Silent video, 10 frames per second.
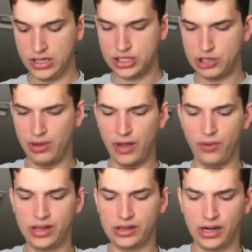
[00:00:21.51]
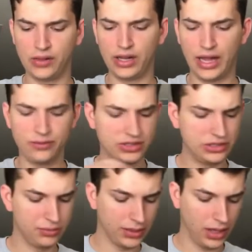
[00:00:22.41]
So when I went there, the line was
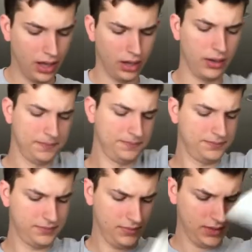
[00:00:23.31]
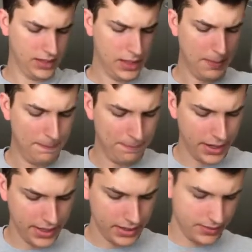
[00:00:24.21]
super long,
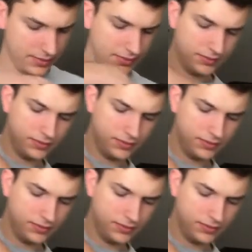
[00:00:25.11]
but